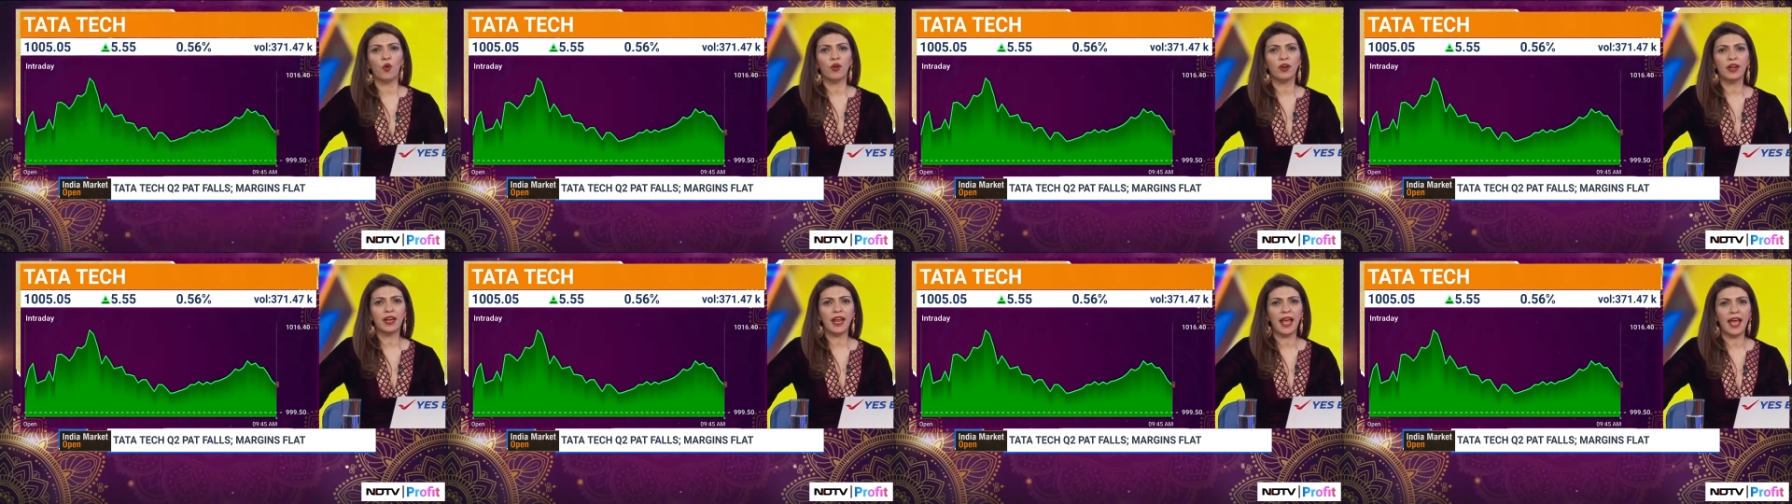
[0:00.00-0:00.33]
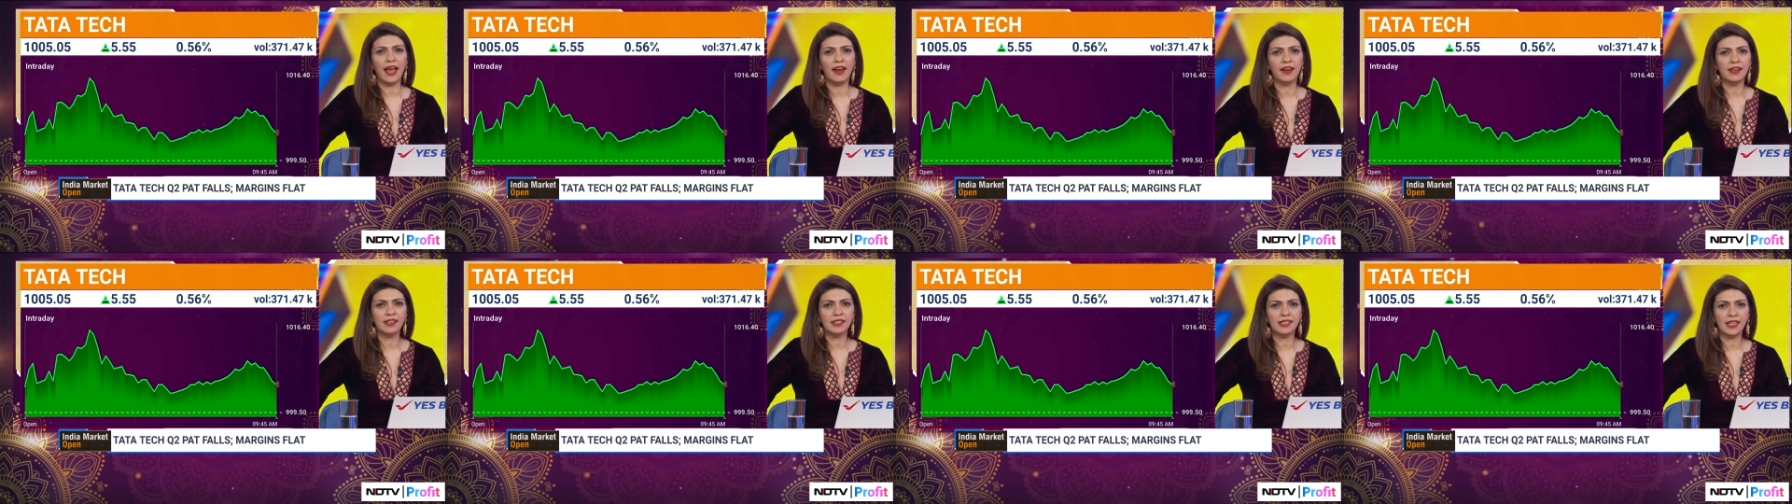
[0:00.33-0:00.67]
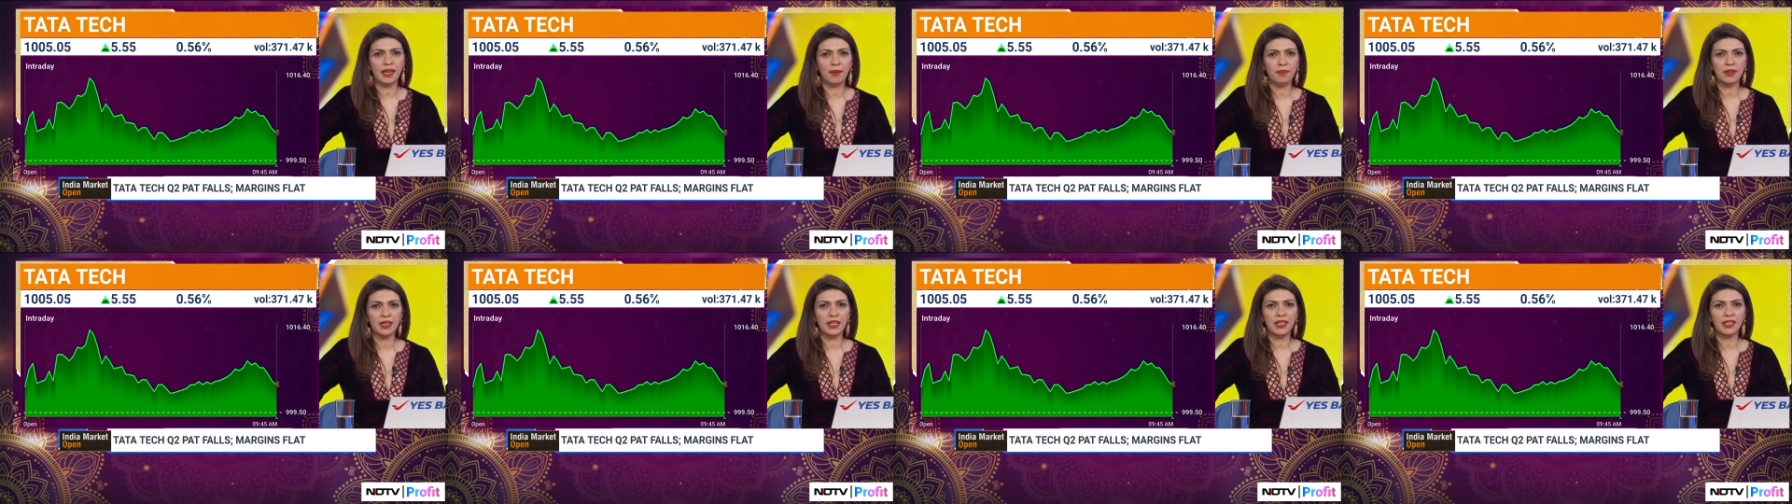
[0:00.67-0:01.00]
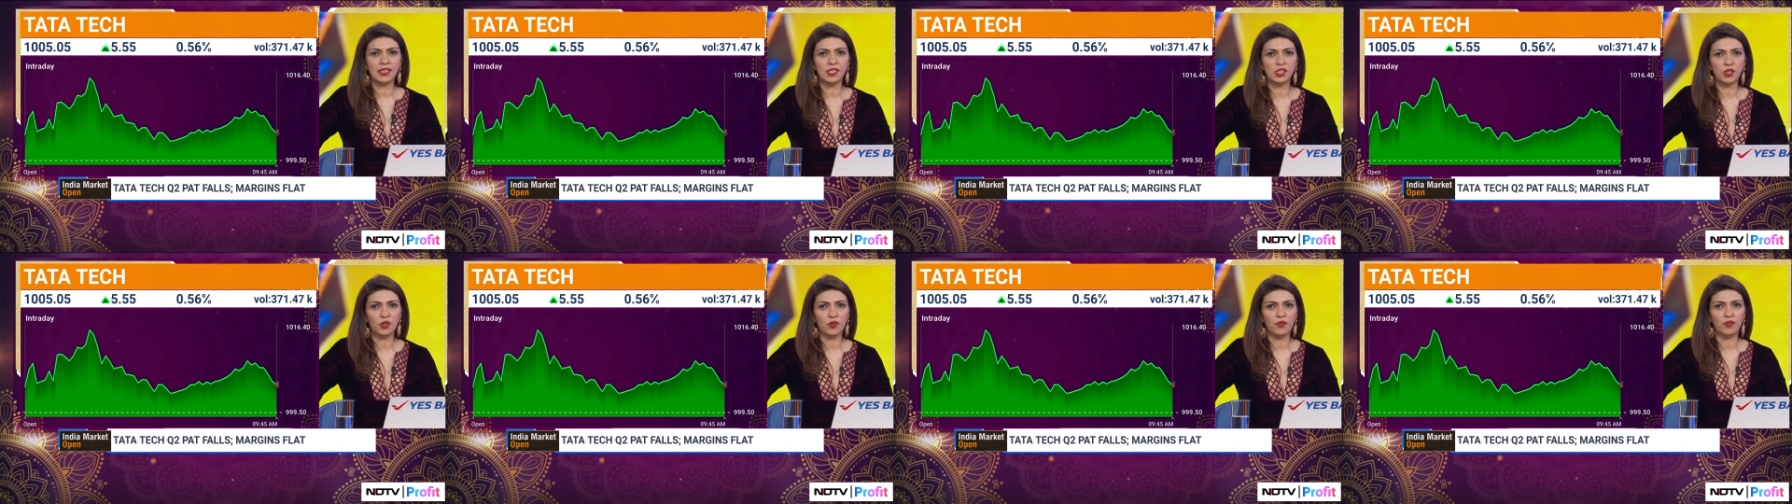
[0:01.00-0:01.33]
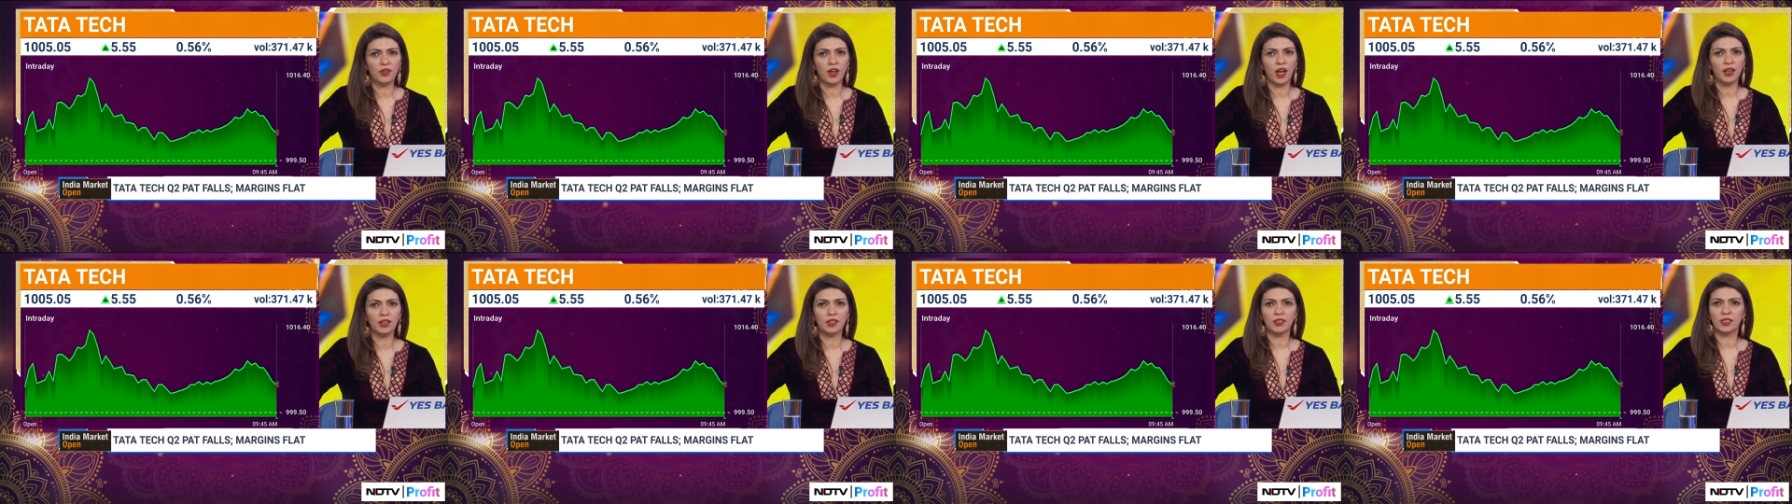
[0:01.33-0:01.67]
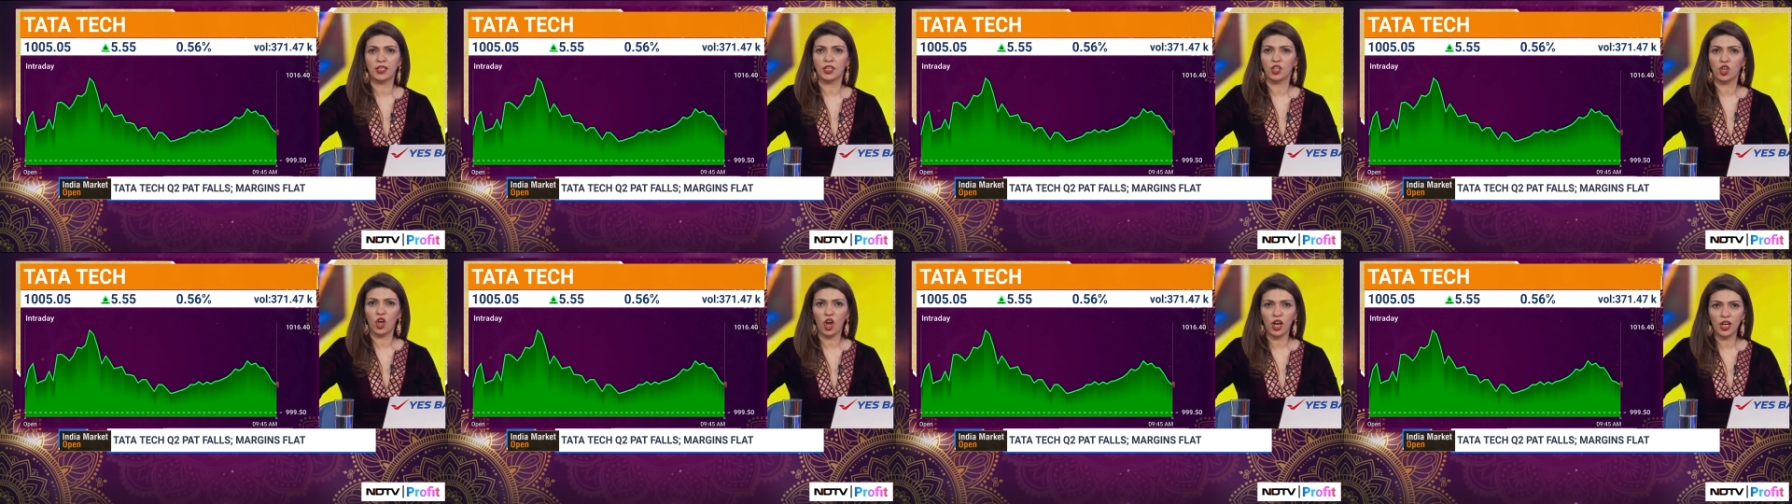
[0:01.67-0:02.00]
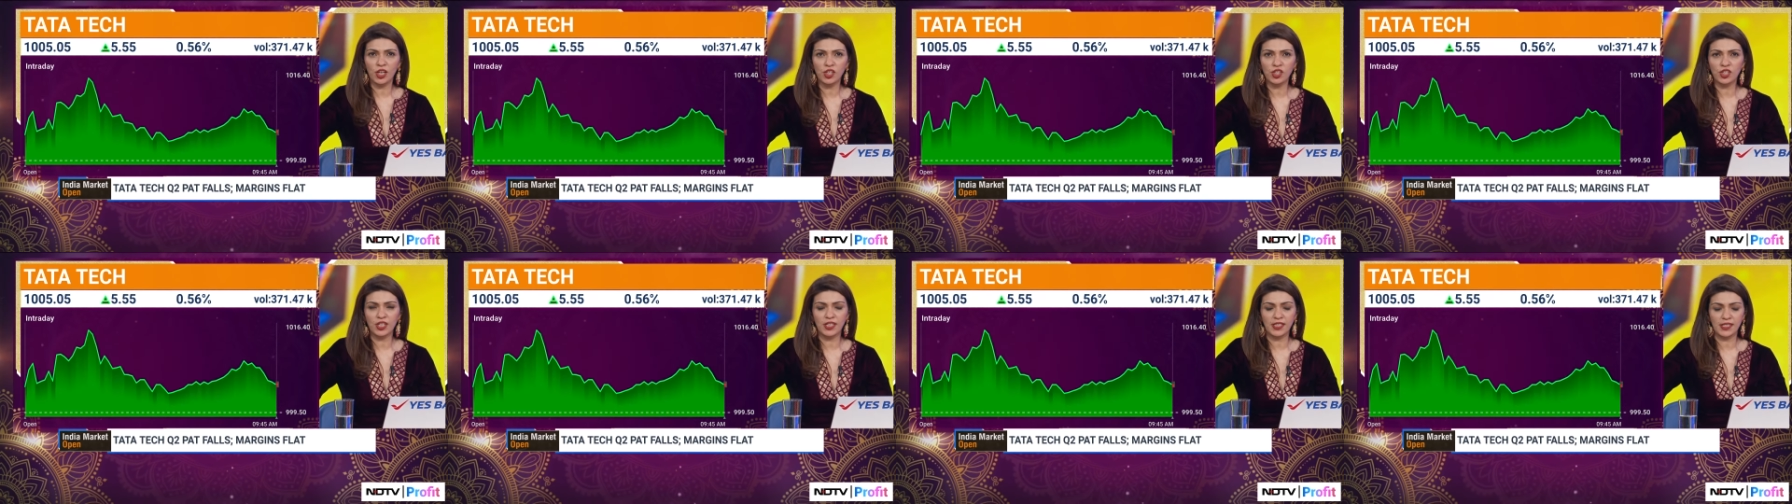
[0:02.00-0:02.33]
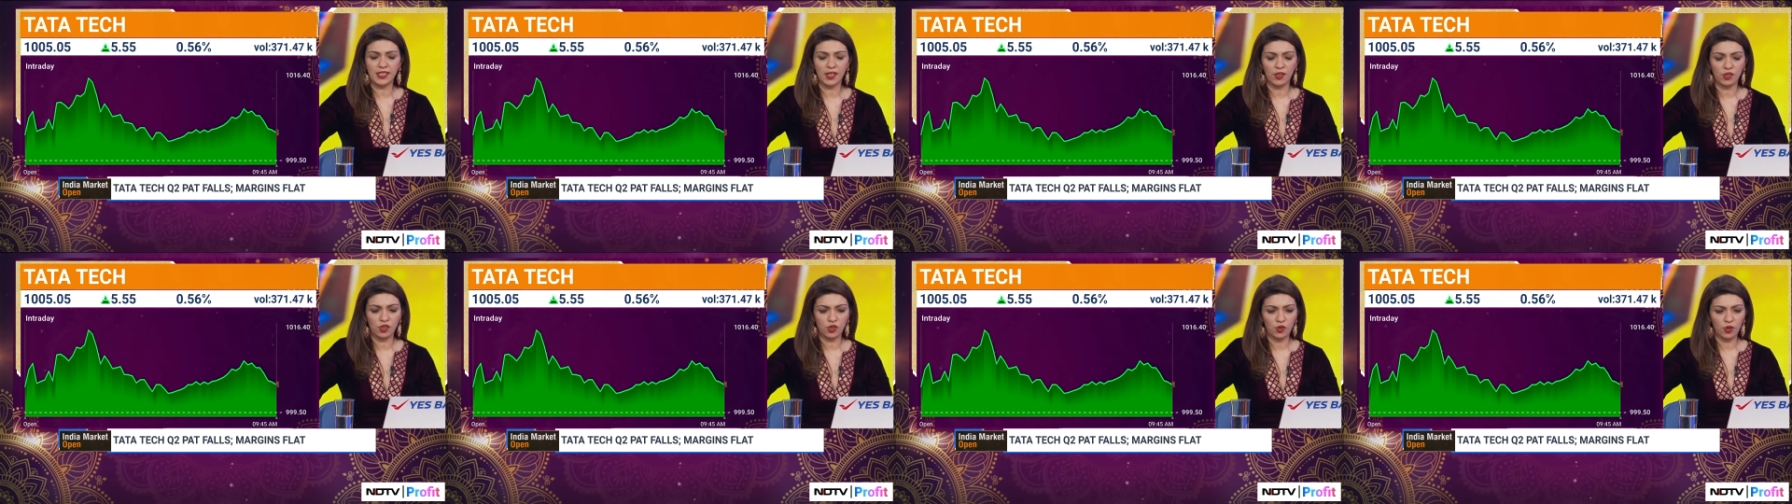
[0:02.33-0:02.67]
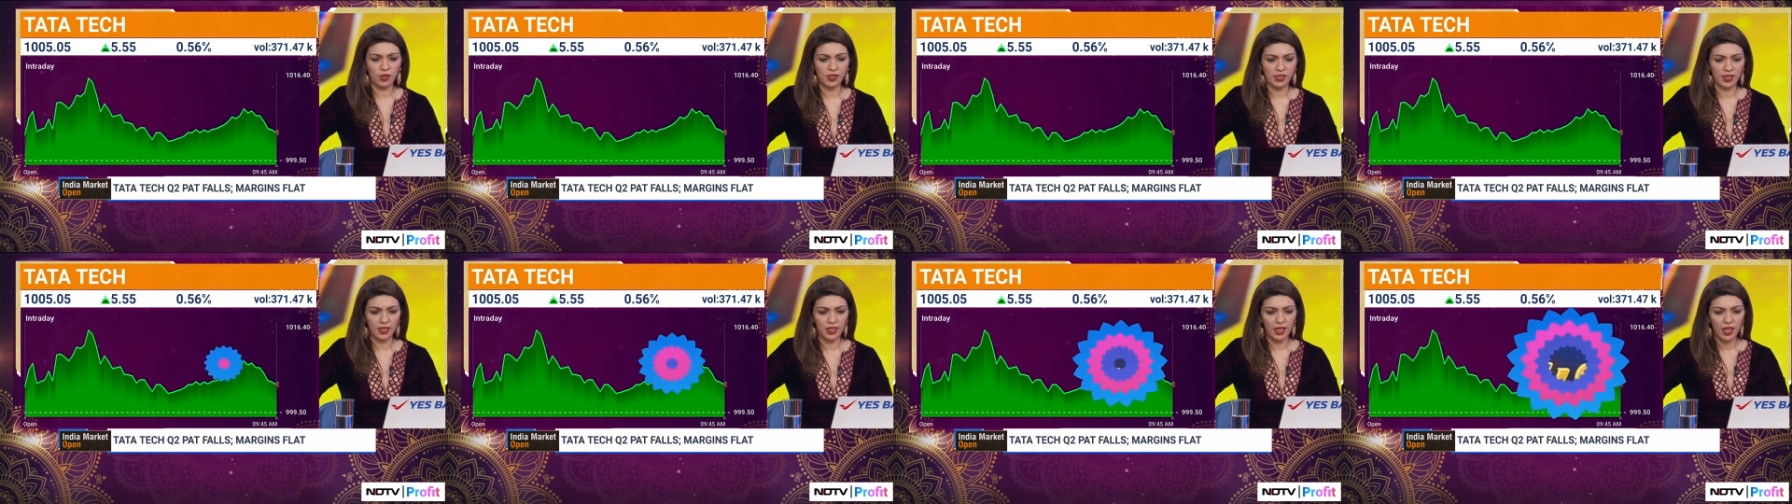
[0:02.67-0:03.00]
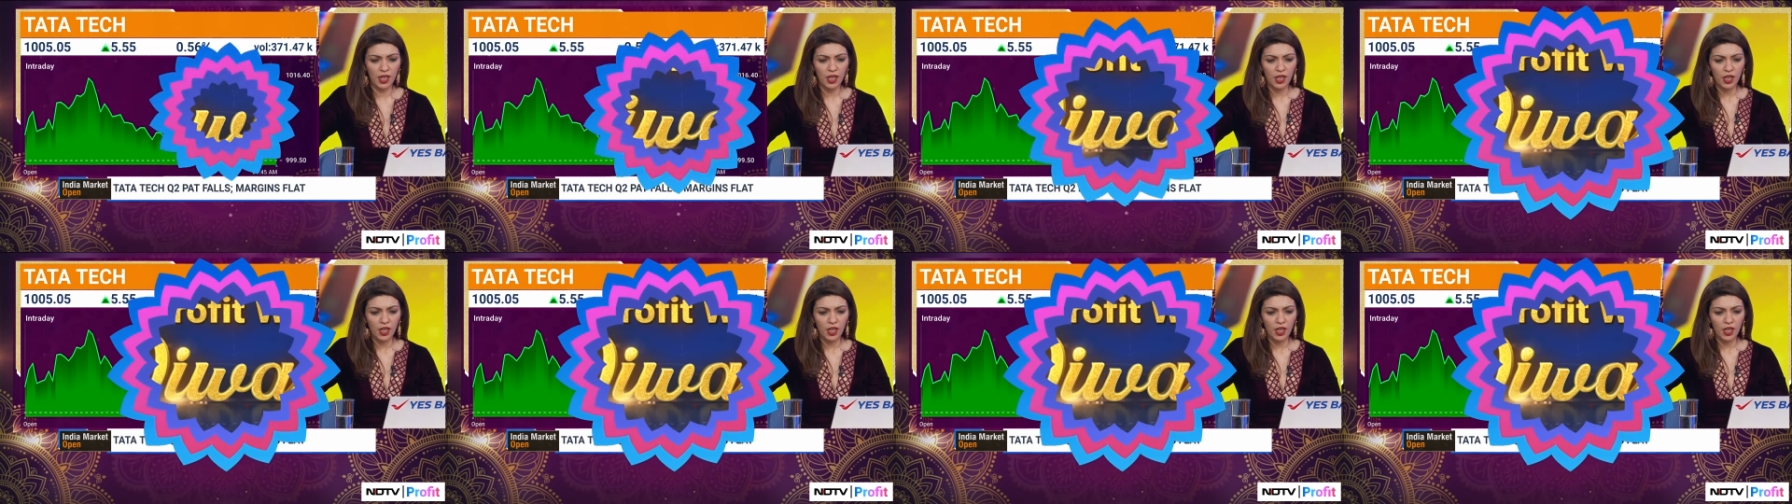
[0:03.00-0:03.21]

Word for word: Warren Harris, MD and CEO of Tata Technologies, now joins in.